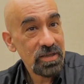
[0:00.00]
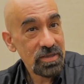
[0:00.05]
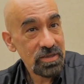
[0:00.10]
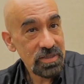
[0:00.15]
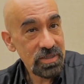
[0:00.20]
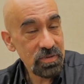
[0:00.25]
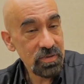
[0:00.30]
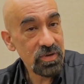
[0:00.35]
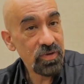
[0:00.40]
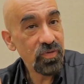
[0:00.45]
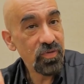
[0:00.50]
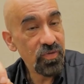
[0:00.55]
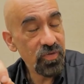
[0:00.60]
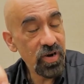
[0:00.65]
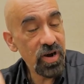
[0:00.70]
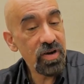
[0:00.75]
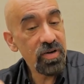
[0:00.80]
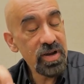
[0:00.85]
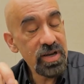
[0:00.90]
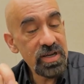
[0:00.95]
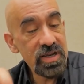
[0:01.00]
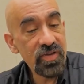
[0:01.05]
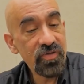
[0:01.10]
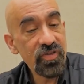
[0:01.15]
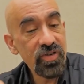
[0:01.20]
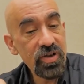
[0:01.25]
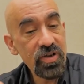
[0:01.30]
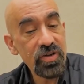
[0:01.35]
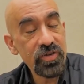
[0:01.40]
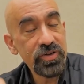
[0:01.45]
So it's very
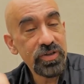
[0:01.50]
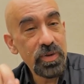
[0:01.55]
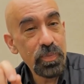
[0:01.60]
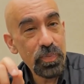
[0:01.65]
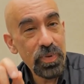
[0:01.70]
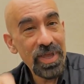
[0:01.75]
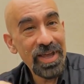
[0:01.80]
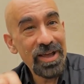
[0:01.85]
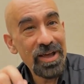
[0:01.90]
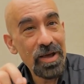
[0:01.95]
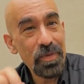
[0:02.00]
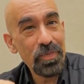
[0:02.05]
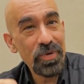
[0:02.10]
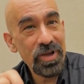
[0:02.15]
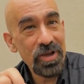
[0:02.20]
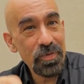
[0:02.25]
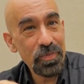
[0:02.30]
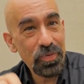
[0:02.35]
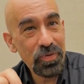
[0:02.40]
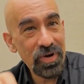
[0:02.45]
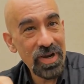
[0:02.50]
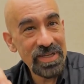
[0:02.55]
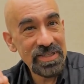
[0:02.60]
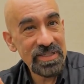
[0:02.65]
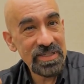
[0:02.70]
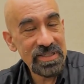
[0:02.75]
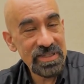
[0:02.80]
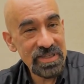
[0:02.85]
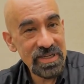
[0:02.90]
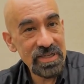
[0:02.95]
difficult to pick up a
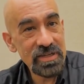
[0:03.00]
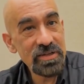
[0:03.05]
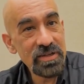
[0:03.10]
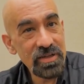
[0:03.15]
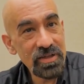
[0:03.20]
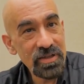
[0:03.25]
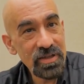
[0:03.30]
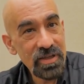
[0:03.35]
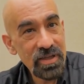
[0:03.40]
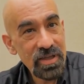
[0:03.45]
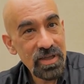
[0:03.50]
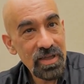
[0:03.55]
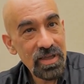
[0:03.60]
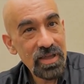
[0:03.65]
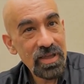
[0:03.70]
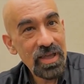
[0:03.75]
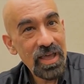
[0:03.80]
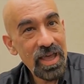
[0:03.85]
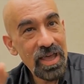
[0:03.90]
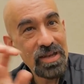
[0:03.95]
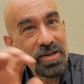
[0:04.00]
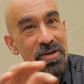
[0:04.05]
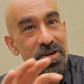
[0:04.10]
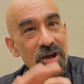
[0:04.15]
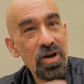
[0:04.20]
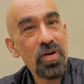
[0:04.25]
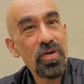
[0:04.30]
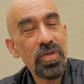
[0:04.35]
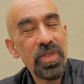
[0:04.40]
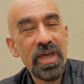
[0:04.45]
compressed signal and
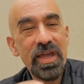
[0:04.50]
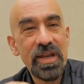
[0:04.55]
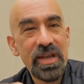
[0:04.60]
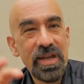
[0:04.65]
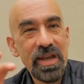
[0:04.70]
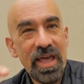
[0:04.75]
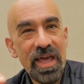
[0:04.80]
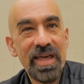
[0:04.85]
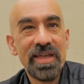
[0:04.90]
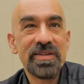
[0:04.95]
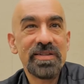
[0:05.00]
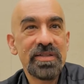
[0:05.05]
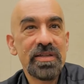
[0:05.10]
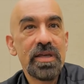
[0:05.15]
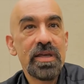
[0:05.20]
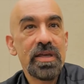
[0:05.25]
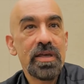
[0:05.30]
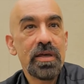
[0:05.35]
know that it has